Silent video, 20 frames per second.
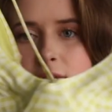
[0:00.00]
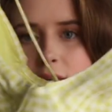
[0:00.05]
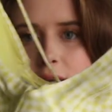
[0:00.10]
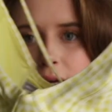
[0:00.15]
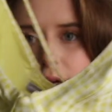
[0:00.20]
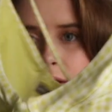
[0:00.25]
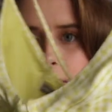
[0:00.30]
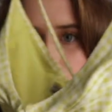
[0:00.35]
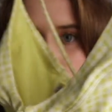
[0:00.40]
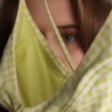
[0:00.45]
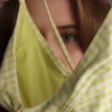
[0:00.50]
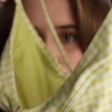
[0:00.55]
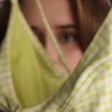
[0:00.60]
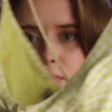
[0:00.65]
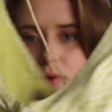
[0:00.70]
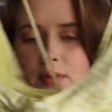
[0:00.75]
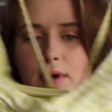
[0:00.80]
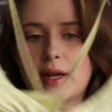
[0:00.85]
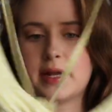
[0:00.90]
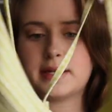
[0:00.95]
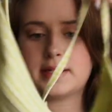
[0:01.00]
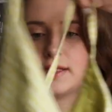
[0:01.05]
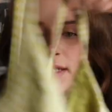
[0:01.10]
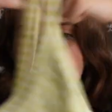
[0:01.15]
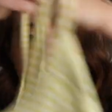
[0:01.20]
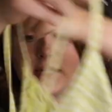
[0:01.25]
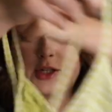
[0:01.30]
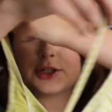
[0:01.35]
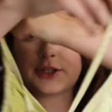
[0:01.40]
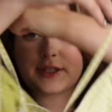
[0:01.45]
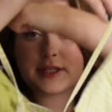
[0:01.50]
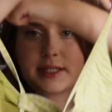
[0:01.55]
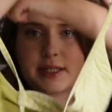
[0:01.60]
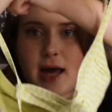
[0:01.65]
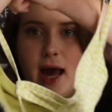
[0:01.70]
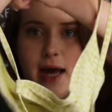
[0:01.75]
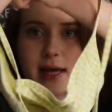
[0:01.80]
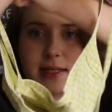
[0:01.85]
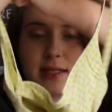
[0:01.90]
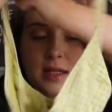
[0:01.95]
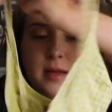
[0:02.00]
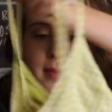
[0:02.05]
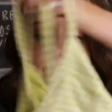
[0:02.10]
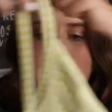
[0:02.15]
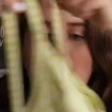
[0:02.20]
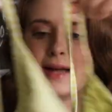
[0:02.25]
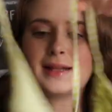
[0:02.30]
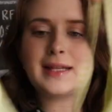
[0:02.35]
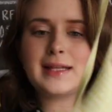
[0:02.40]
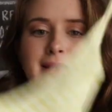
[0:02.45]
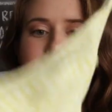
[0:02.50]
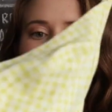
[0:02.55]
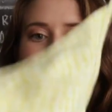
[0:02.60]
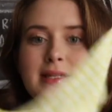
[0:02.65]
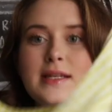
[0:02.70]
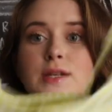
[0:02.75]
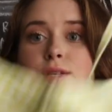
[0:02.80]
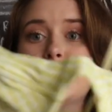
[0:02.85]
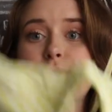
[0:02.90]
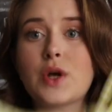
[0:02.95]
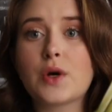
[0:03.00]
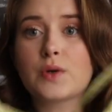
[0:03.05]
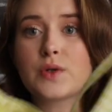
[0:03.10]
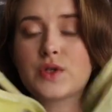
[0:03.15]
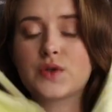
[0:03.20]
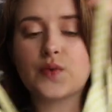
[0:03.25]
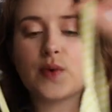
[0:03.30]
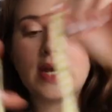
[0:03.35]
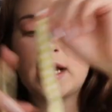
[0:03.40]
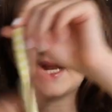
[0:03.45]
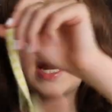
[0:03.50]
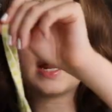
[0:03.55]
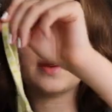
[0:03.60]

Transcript: gingham print and it just ties in the back. Like, this is so sweet